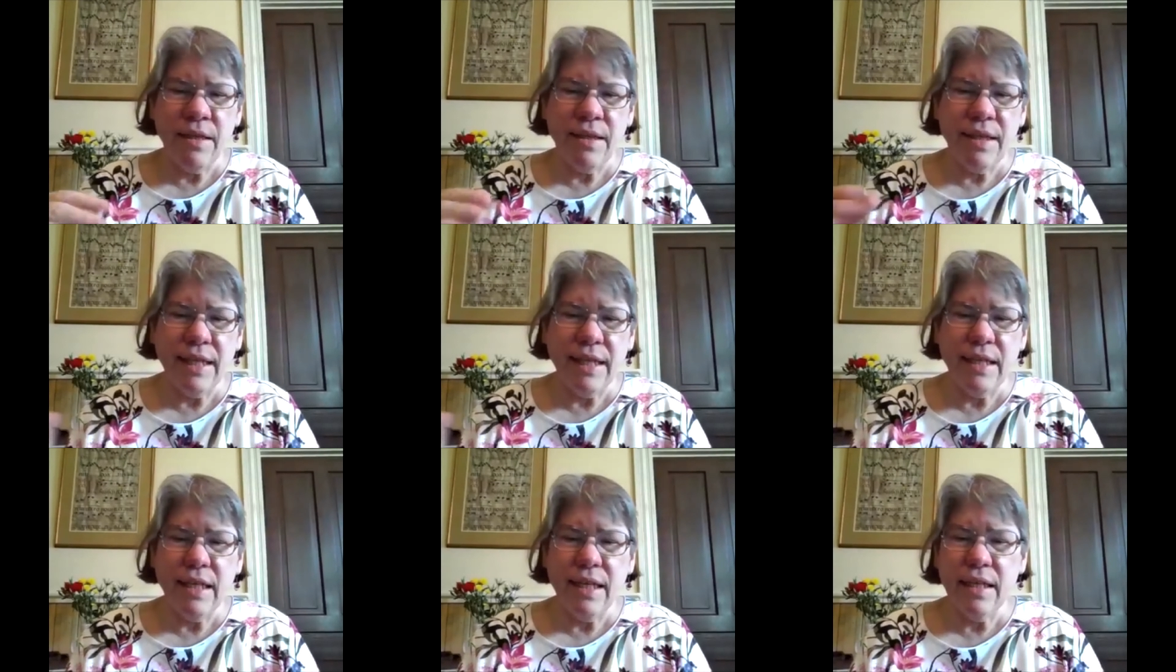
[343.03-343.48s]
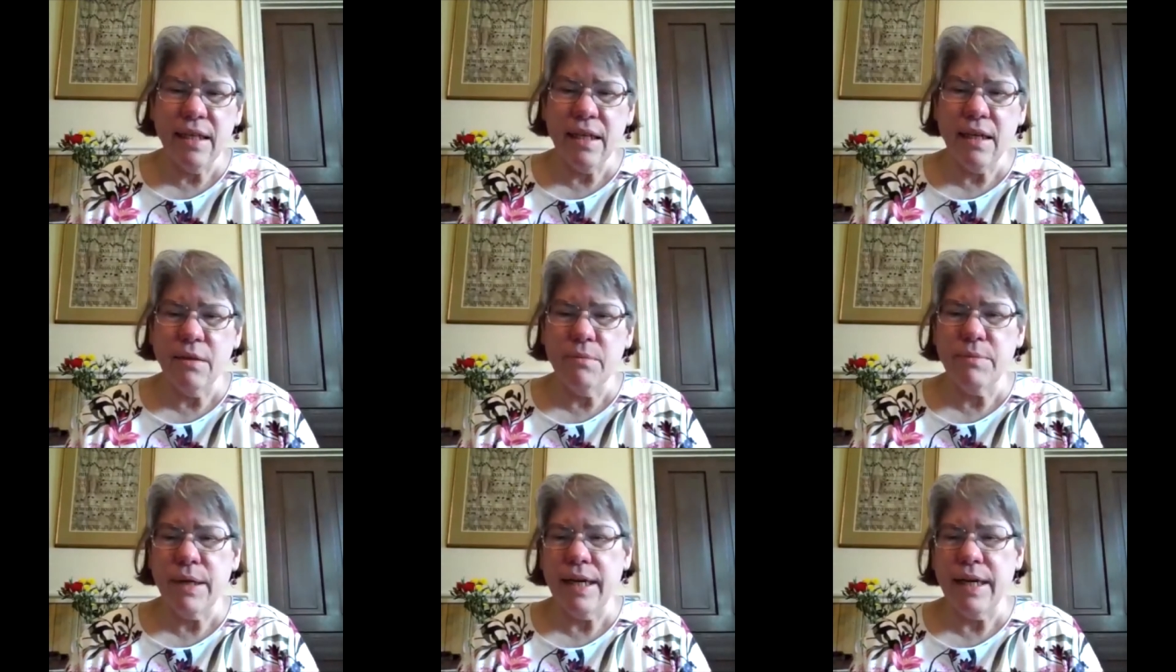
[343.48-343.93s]
thinking
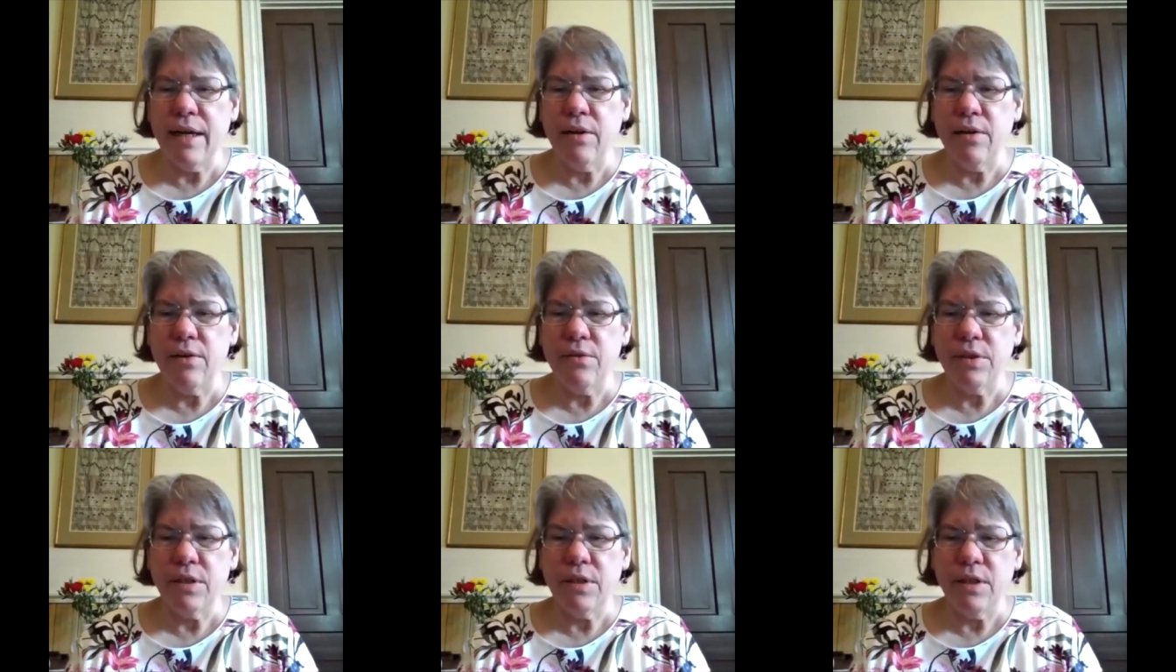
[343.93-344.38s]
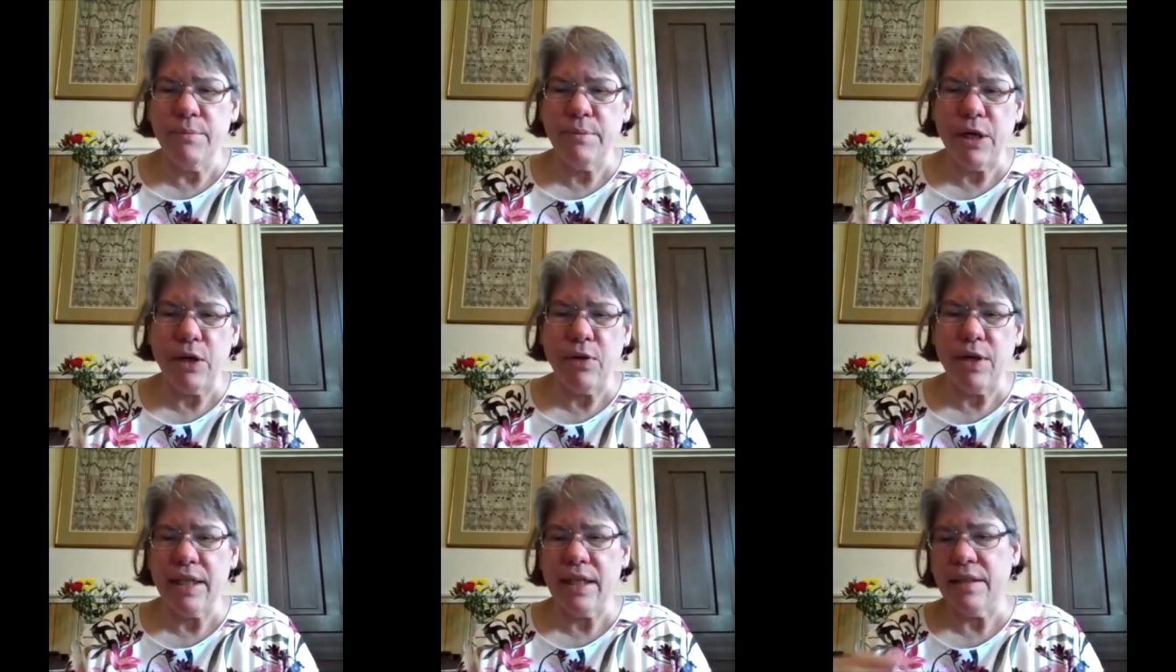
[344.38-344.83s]
about
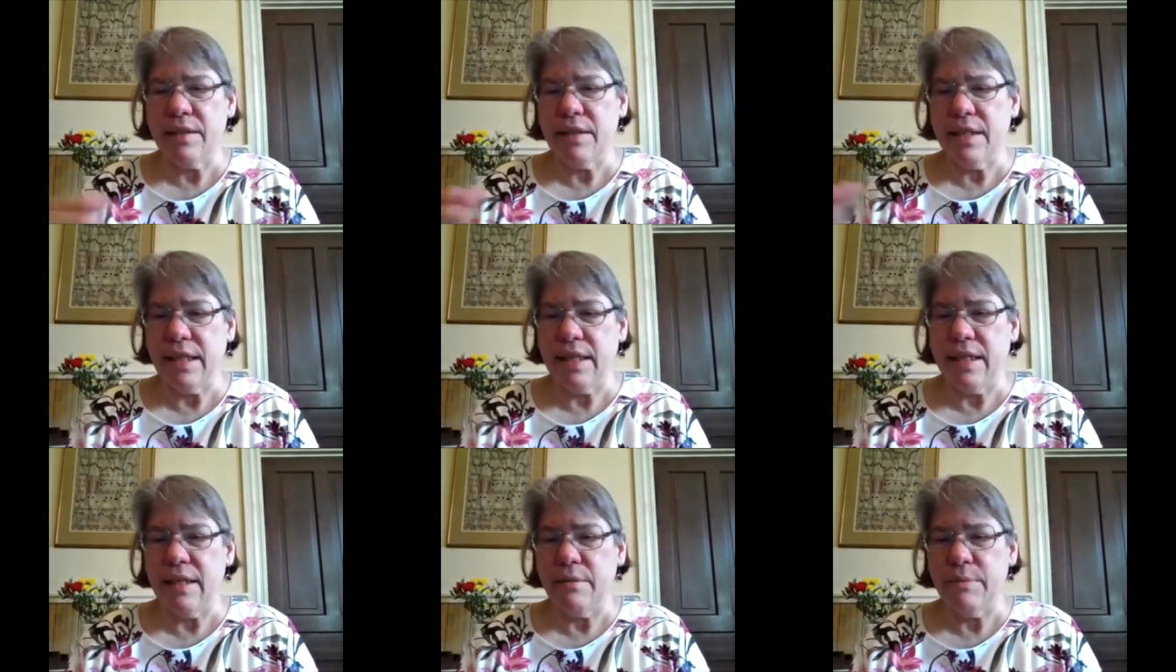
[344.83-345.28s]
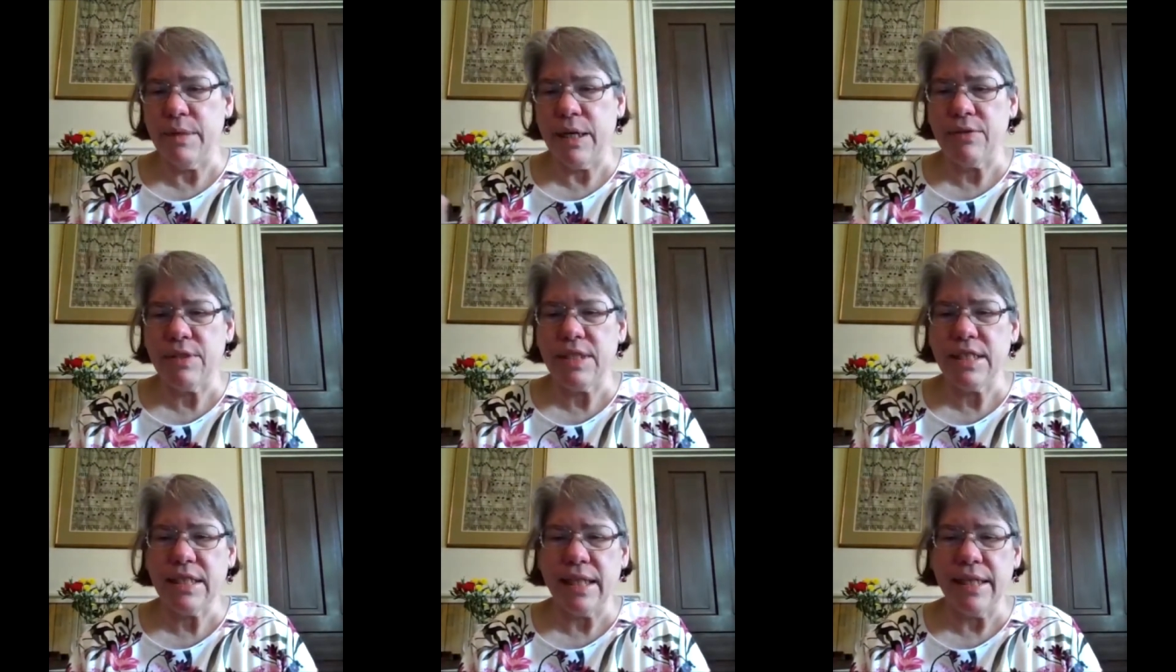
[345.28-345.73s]
America, thinking
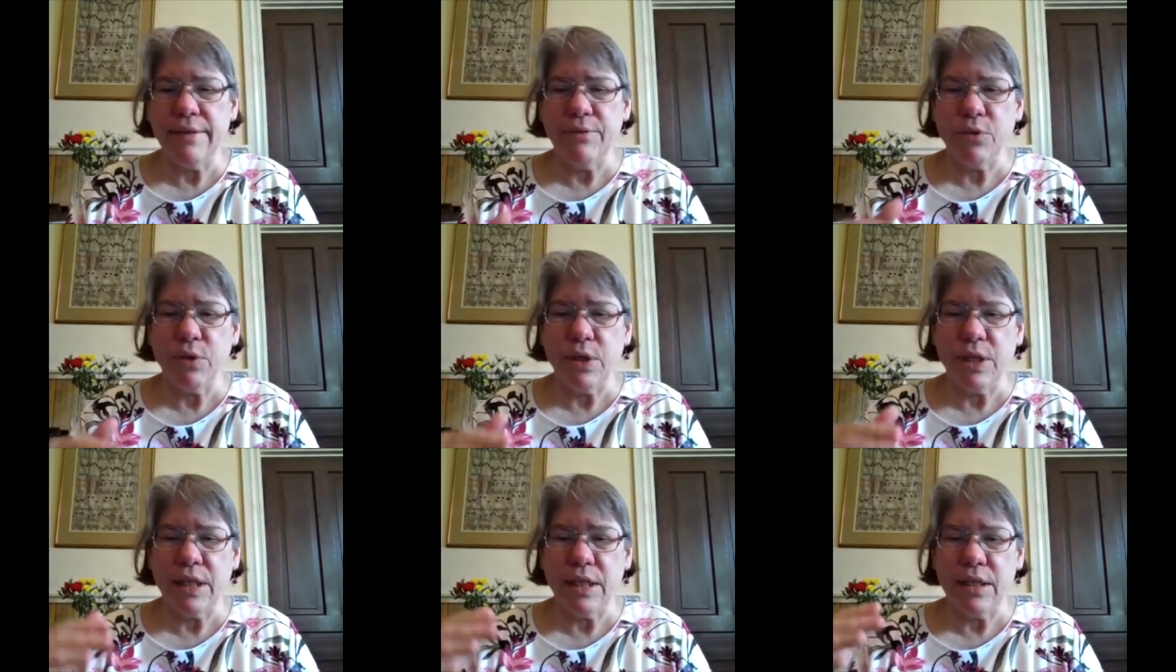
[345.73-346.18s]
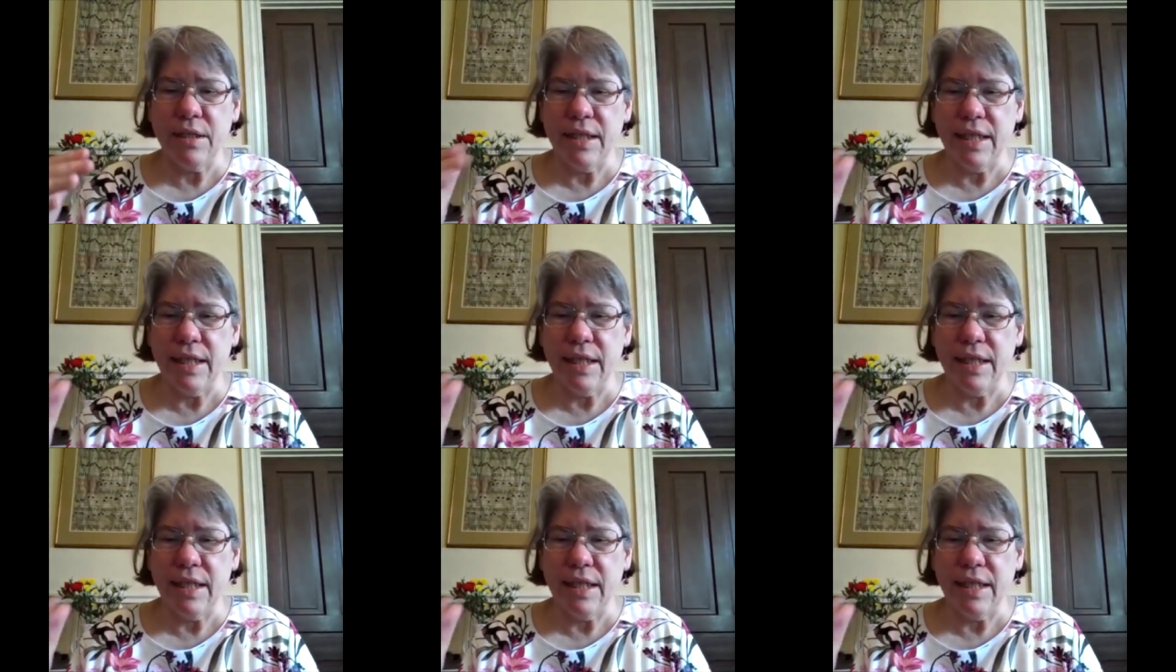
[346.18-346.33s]
about slavery,